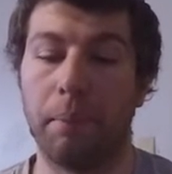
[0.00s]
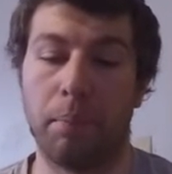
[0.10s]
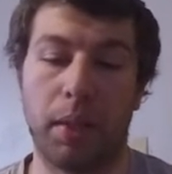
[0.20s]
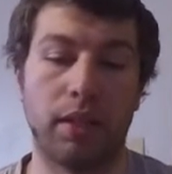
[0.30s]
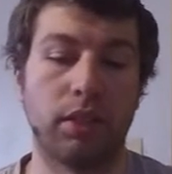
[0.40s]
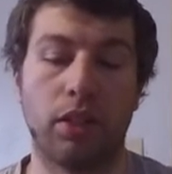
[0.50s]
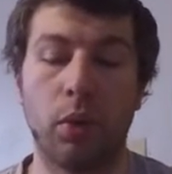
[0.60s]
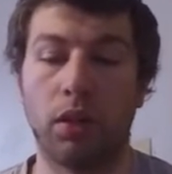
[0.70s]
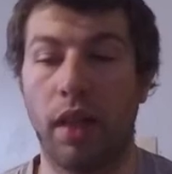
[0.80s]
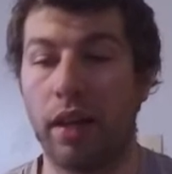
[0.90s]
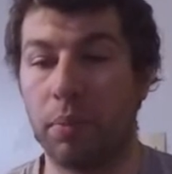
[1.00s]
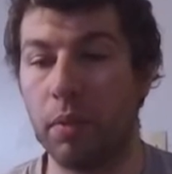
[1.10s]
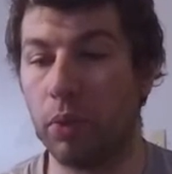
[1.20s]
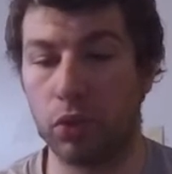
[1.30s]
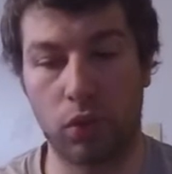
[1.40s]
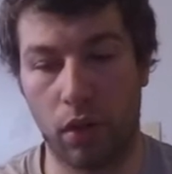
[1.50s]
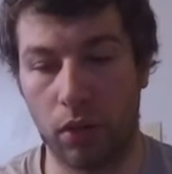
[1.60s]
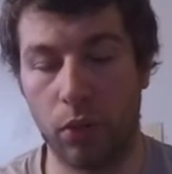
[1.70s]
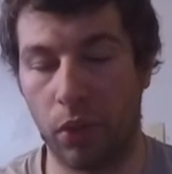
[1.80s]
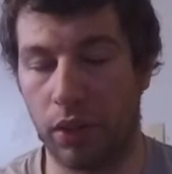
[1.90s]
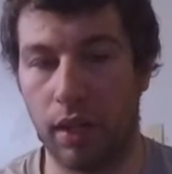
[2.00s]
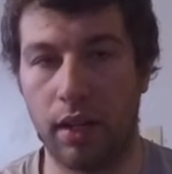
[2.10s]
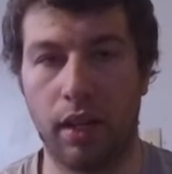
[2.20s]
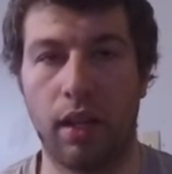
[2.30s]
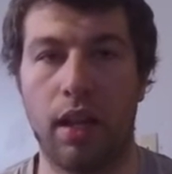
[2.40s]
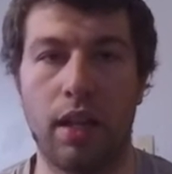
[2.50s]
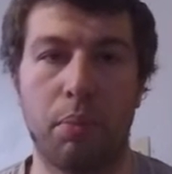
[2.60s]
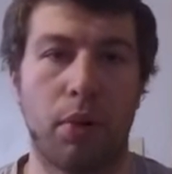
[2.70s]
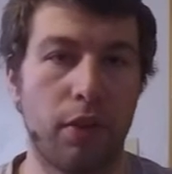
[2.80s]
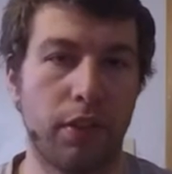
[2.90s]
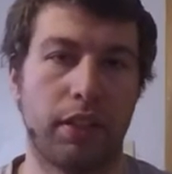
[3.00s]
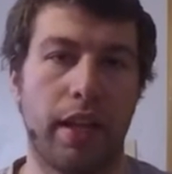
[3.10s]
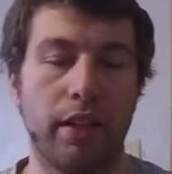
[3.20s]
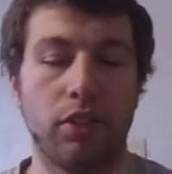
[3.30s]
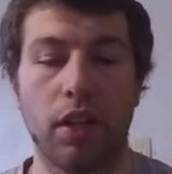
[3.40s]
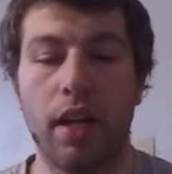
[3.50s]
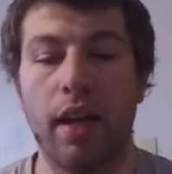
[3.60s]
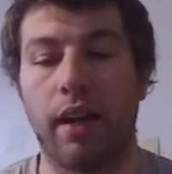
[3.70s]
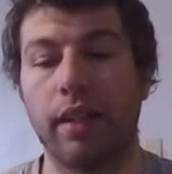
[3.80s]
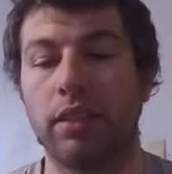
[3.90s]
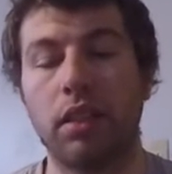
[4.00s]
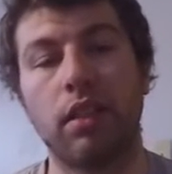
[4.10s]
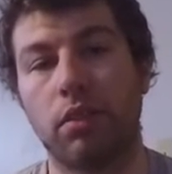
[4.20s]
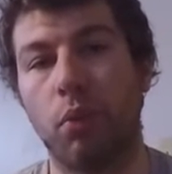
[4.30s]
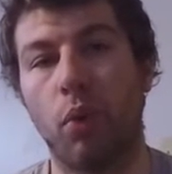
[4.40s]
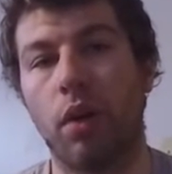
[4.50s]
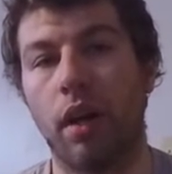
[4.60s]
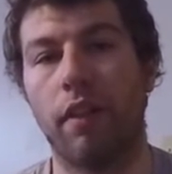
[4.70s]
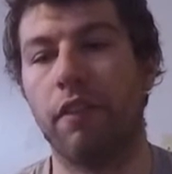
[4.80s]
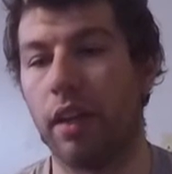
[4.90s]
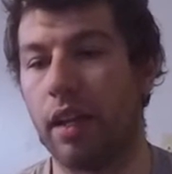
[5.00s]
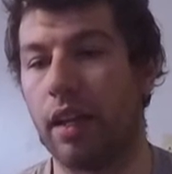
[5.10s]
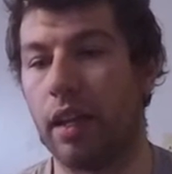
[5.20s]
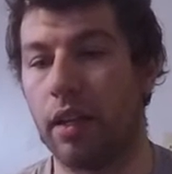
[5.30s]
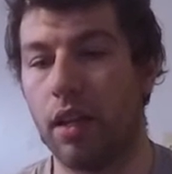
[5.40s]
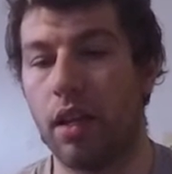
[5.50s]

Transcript: Because I know a lot of people struggle with getting a perfect edge, and I see this more of a